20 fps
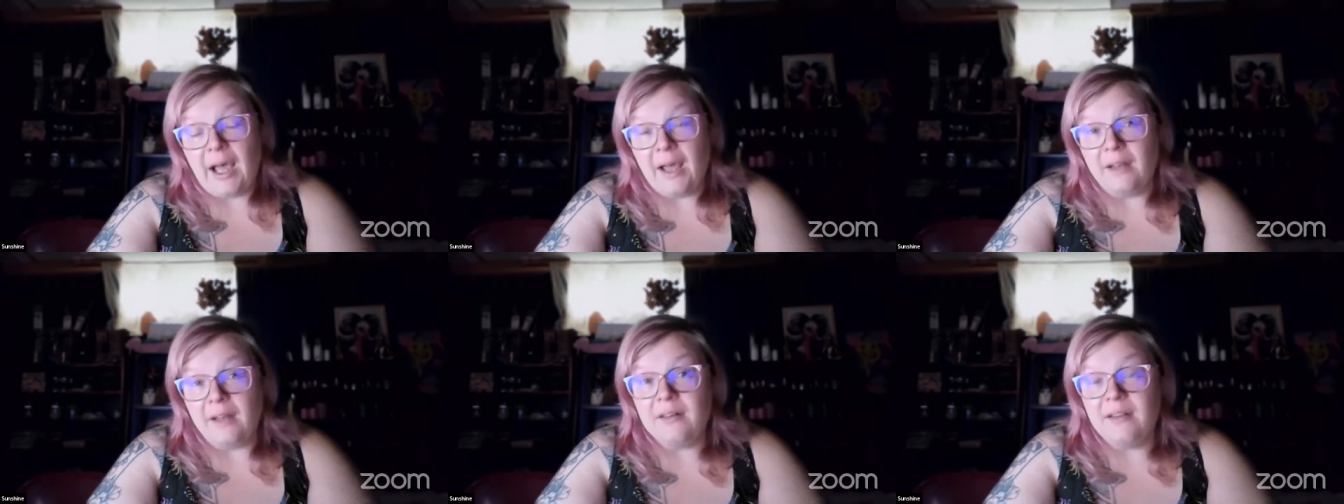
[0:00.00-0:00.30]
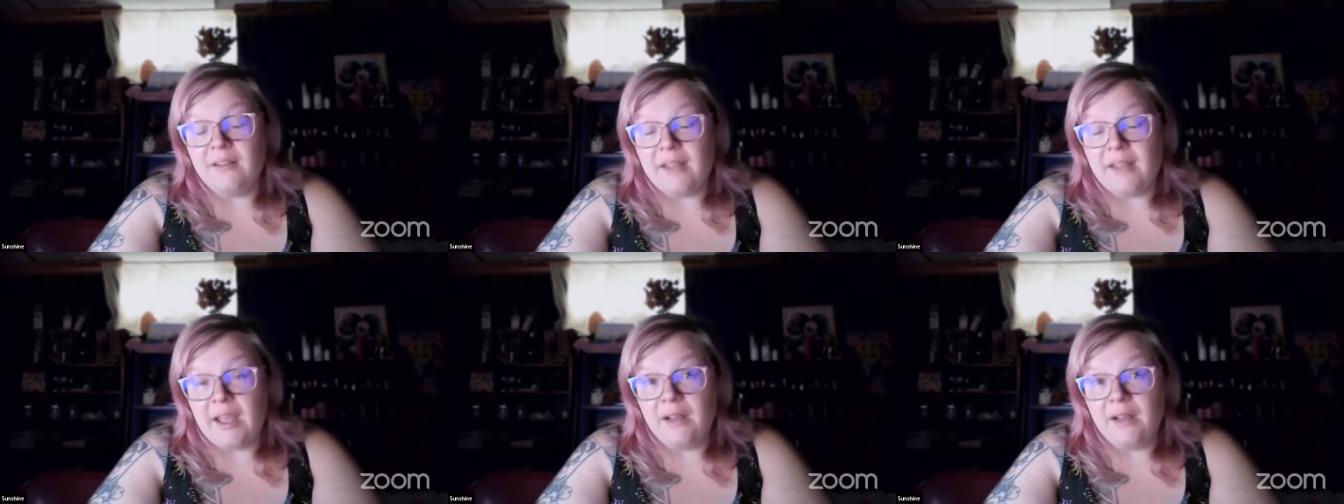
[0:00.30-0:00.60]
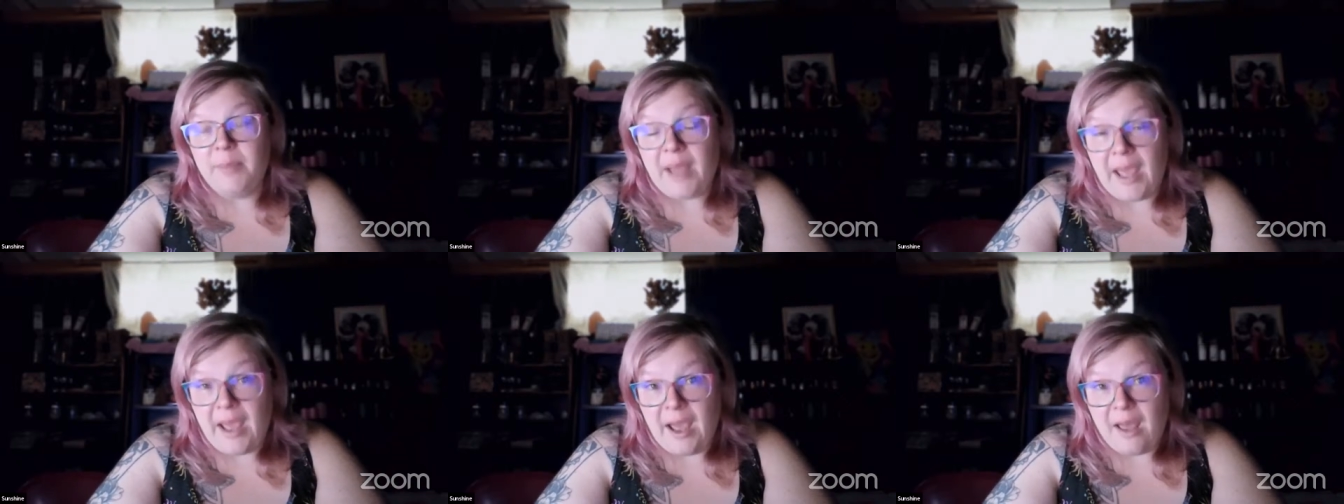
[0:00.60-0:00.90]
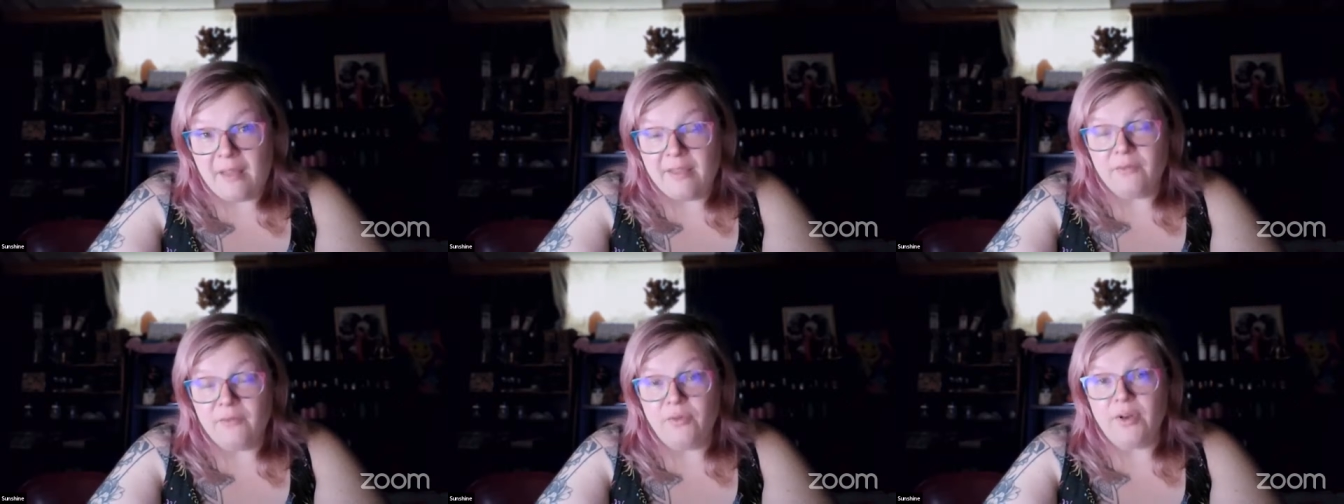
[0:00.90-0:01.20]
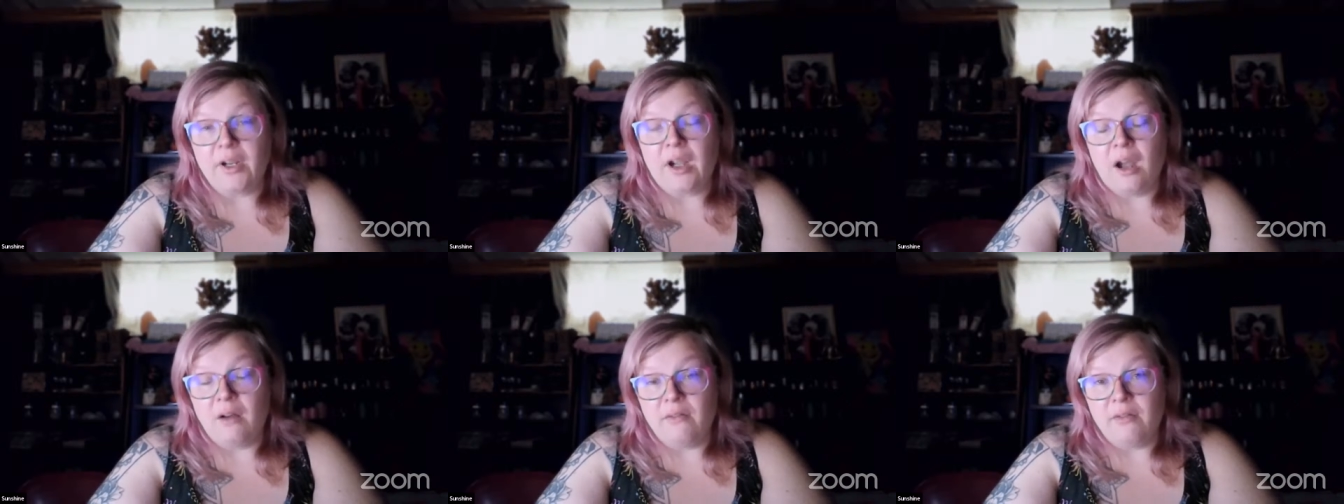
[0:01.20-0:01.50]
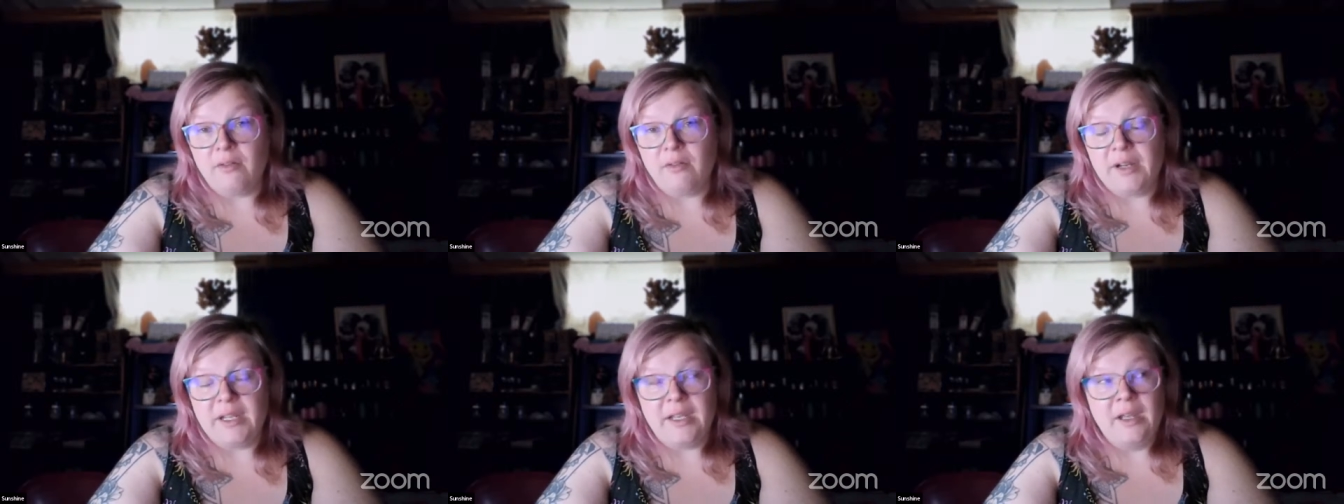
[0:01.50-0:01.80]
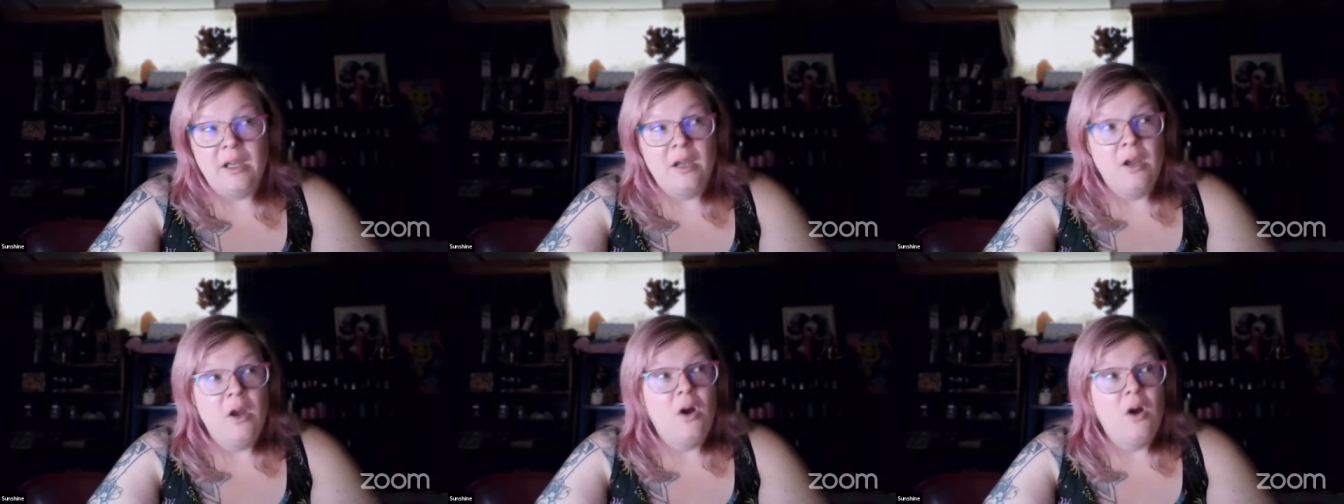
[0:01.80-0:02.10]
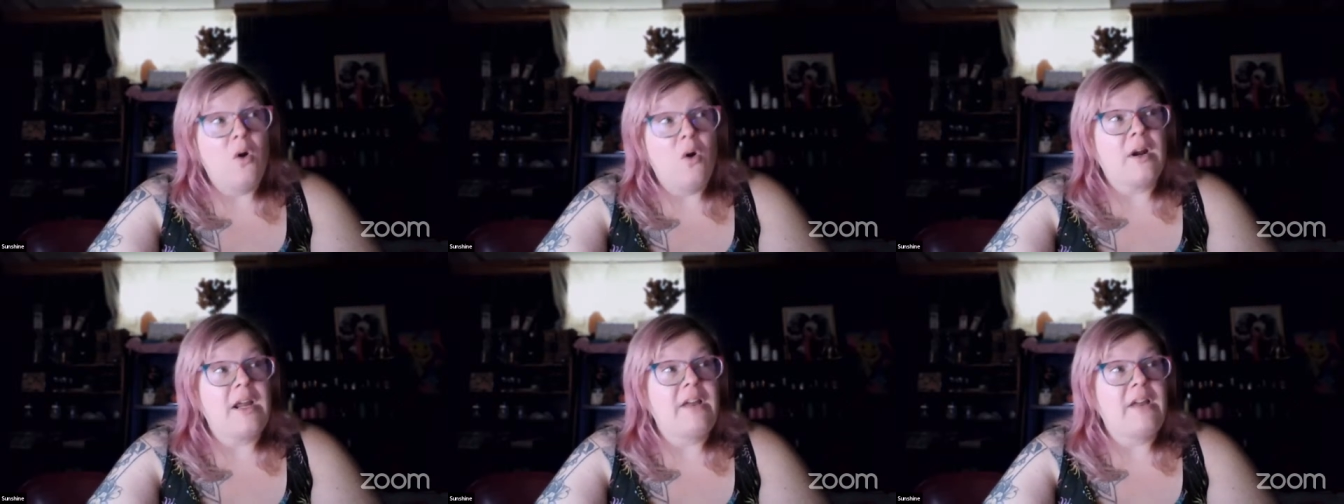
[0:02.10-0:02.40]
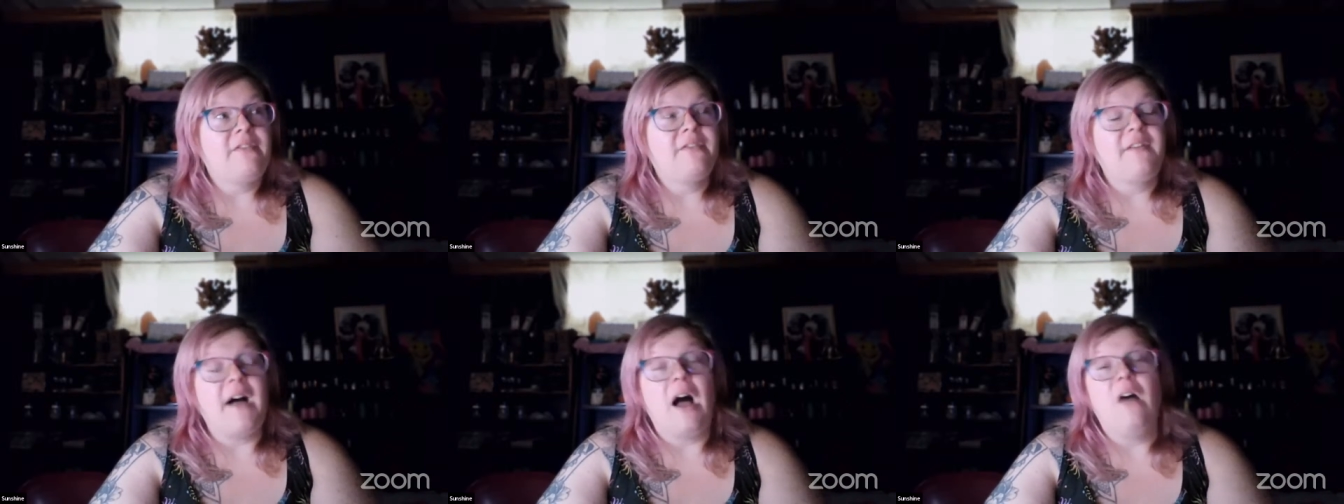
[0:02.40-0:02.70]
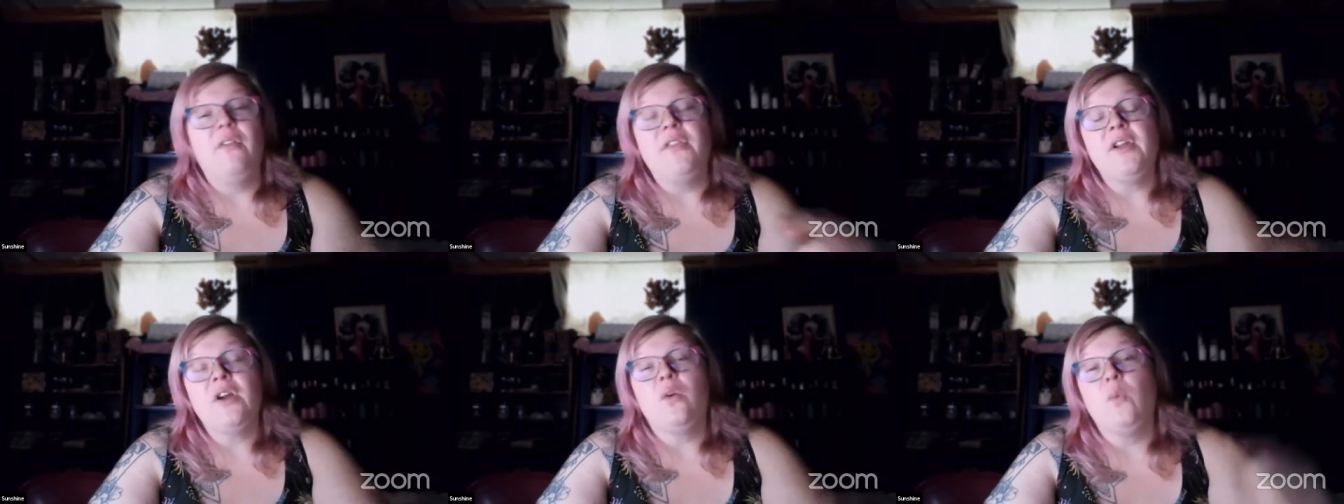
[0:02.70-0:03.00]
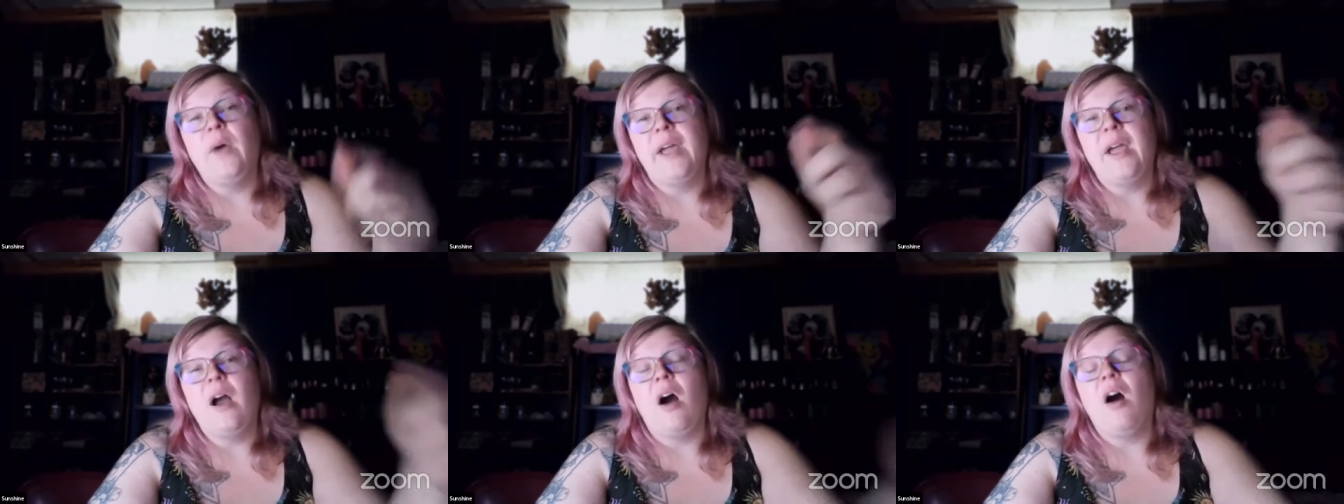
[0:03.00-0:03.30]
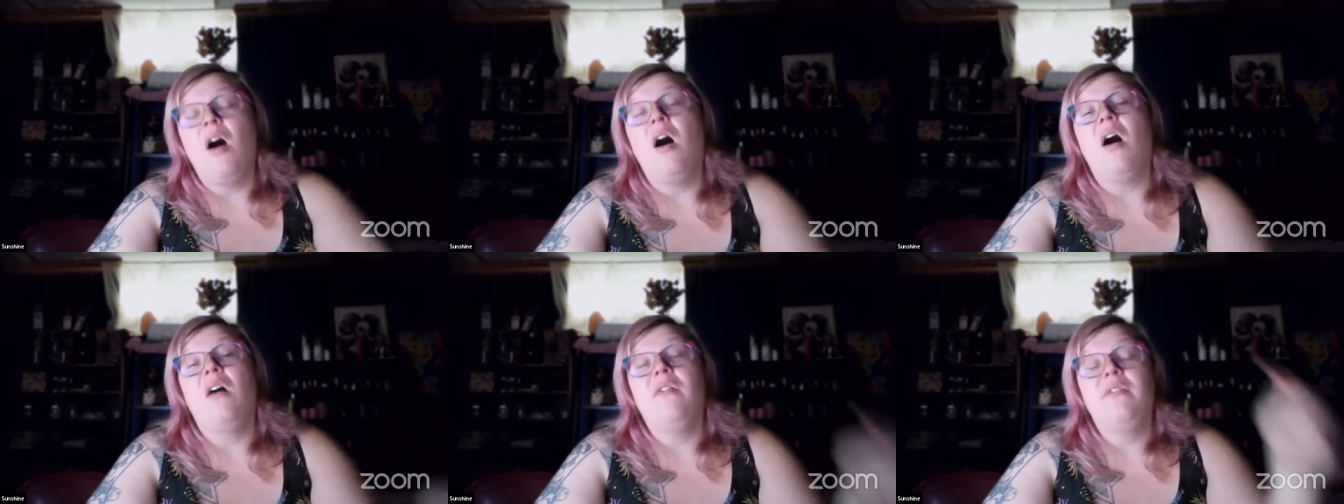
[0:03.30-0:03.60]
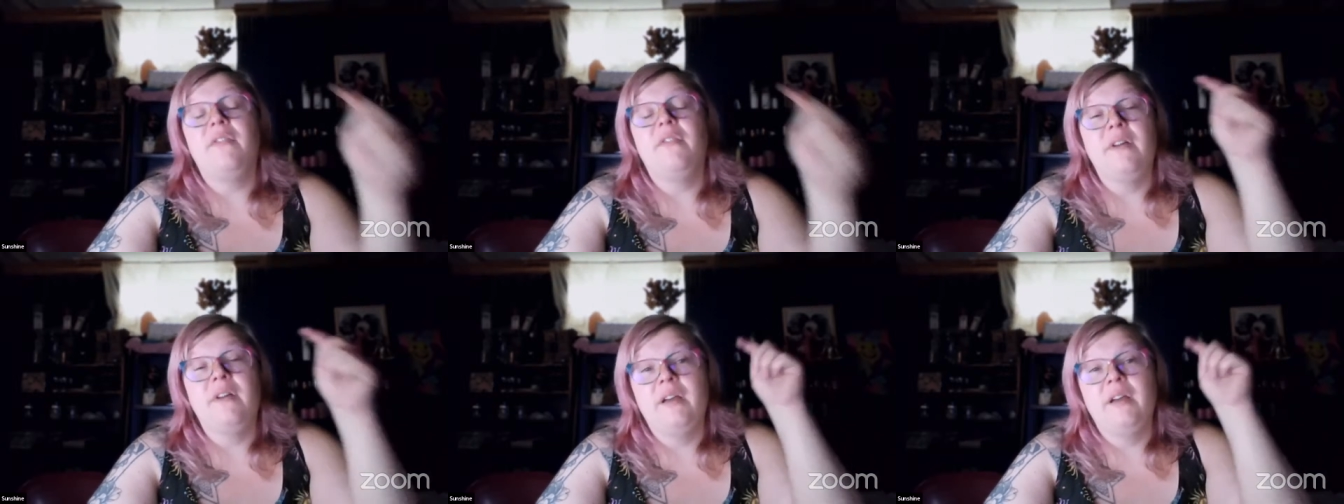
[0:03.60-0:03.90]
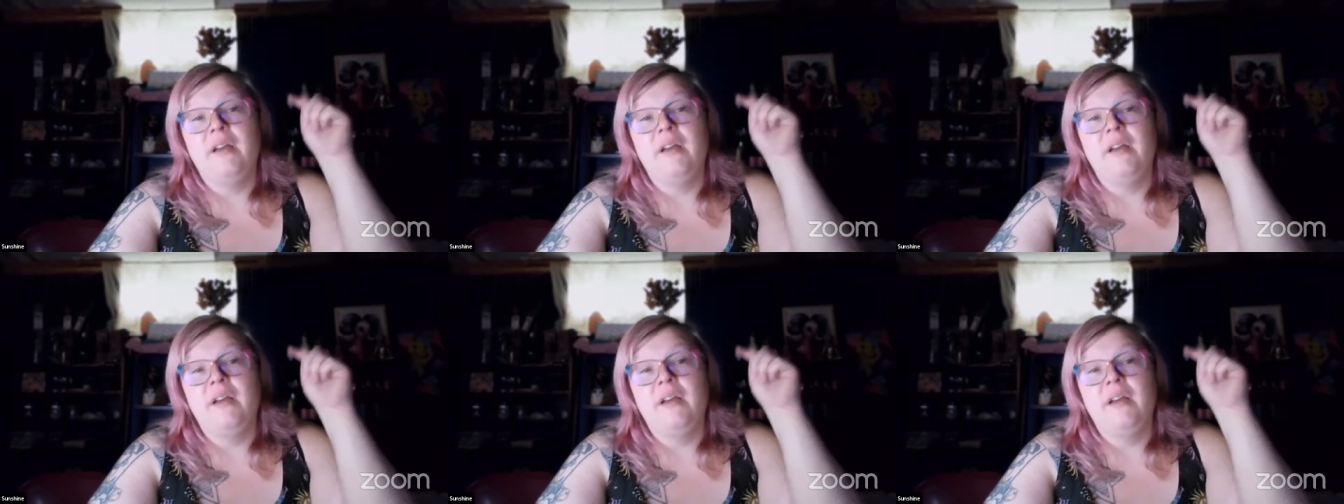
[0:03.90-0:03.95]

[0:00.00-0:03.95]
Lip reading: onto that path of recovery or have found their way off,